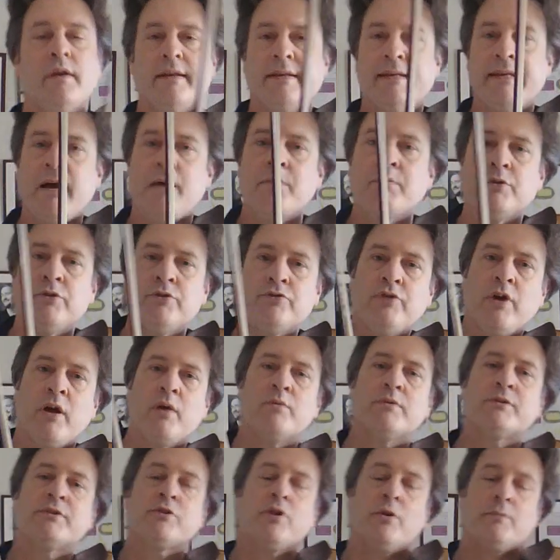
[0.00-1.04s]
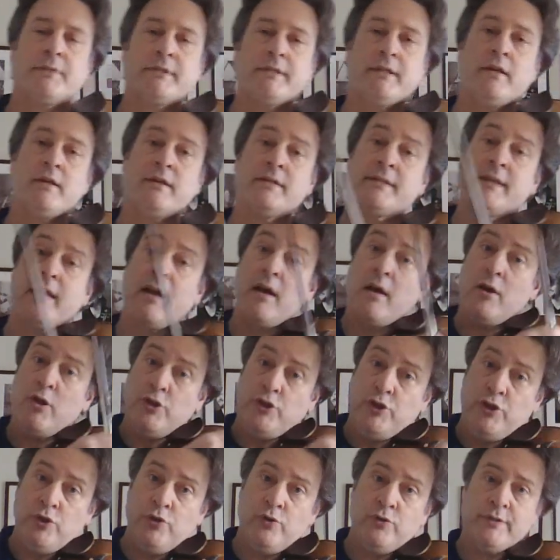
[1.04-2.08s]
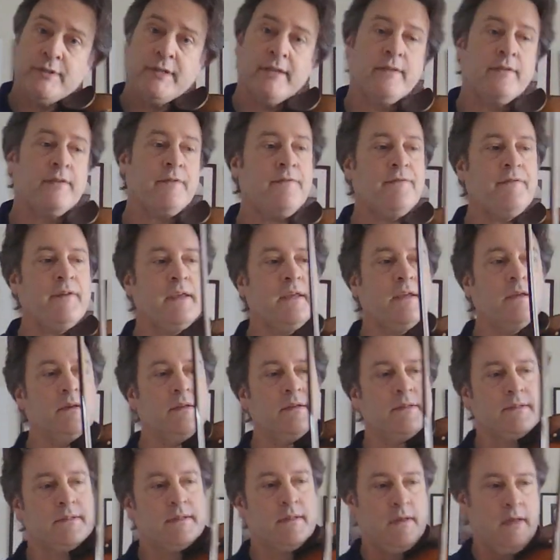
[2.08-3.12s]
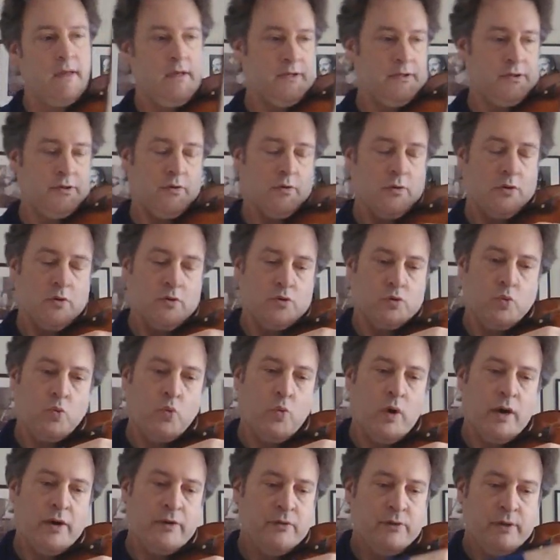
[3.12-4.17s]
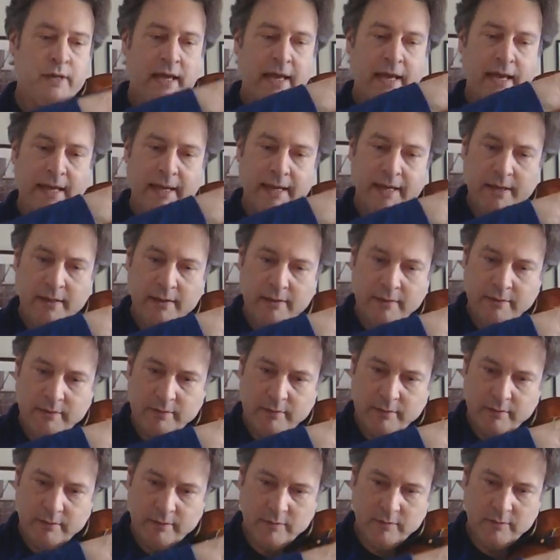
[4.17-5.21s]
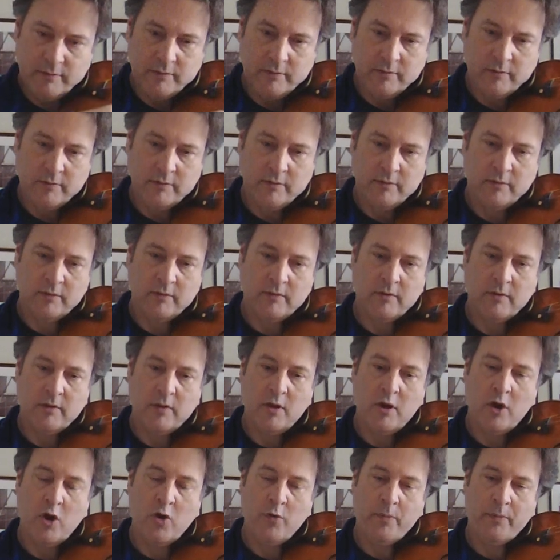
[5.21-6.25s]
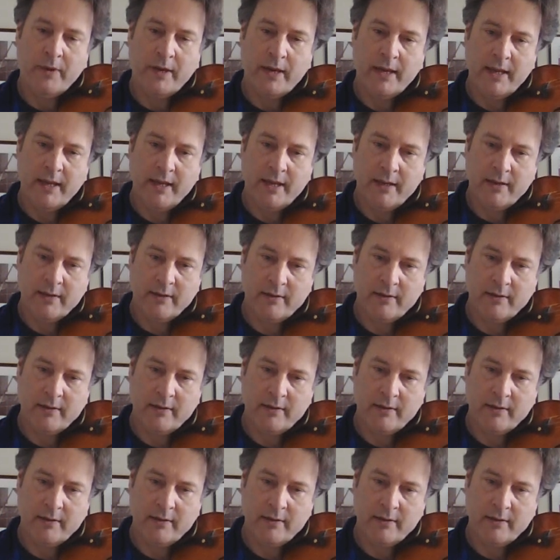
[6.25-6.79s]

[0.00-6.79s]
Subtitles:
Now I'm going to try it with stop slurs using the fingers. So it goes 1 on the A, open A,